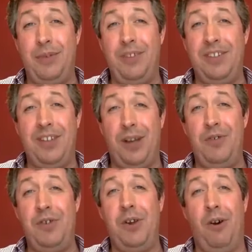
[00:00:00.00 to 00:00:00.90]
in the time you
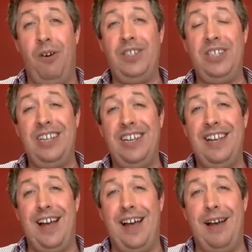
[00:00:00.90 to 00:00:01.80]
got.
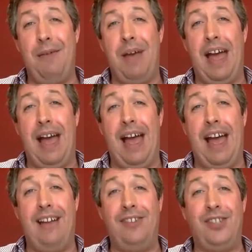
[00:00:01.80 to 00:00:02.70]

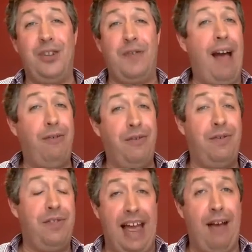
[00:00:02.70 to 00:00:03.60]
And sort of
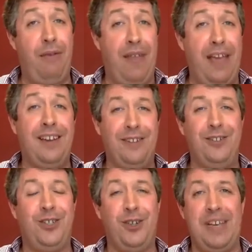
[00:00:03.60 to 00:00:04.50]
how they can
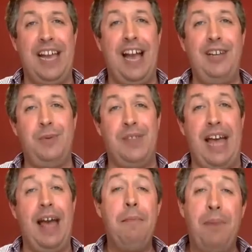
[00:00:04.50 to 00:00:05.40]
sort of engage with that.